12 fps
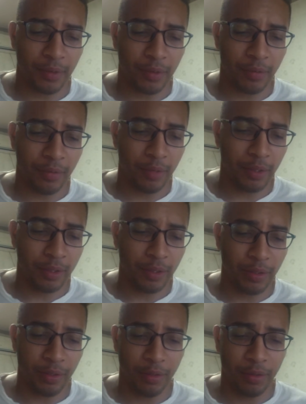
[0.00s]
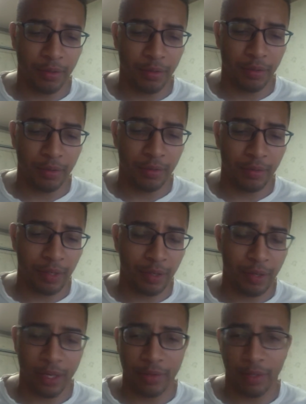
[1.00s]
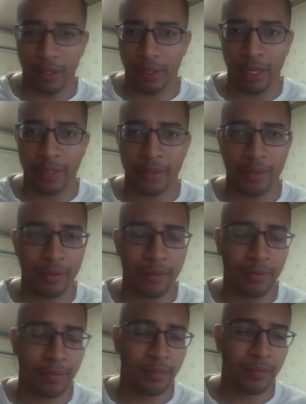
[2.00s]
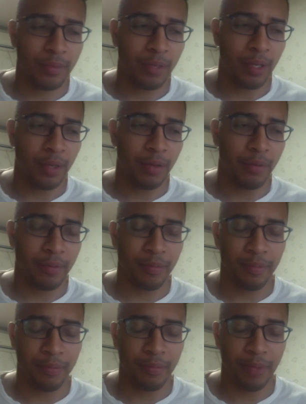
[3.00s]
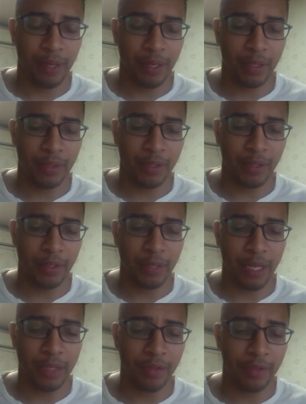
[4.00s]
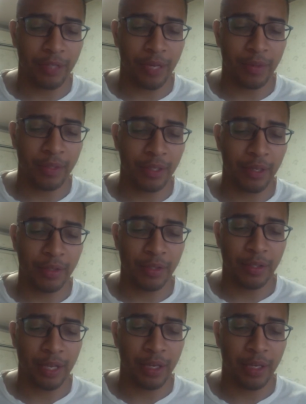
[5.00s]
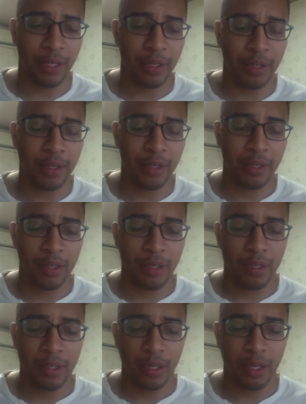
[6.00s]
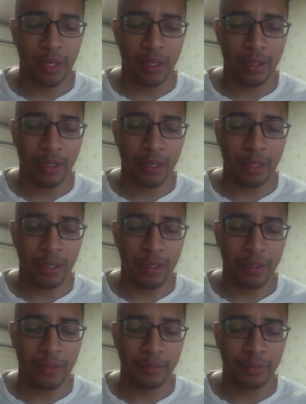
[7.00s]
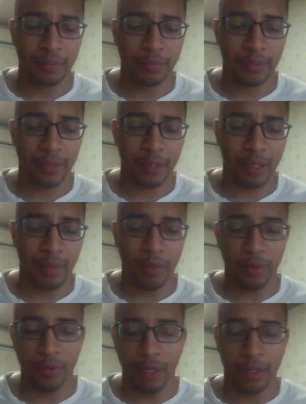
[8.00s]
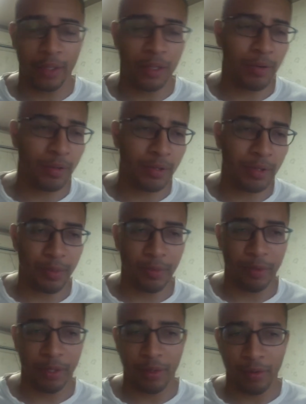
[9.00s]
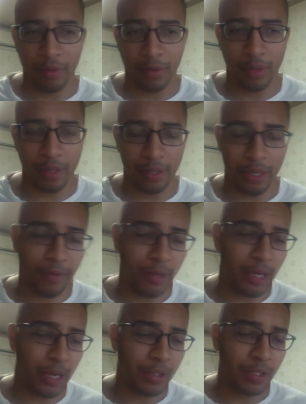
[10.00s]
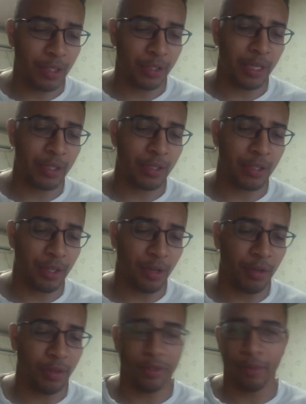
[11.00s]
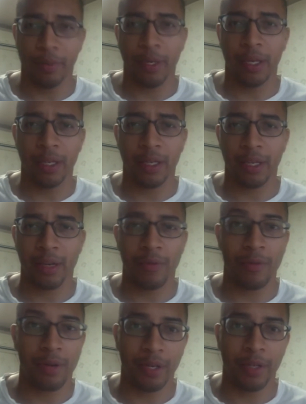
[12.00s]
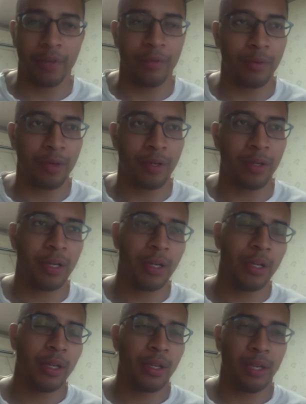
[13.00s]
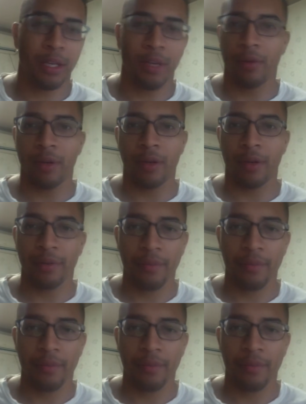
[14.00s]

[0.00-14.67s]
I graduated high school, uh, I guess in National Japanese Honor Society, and I moved on to go into the Marine Corps. Never got a chance to actually go to Japan like I wanted, or anywhere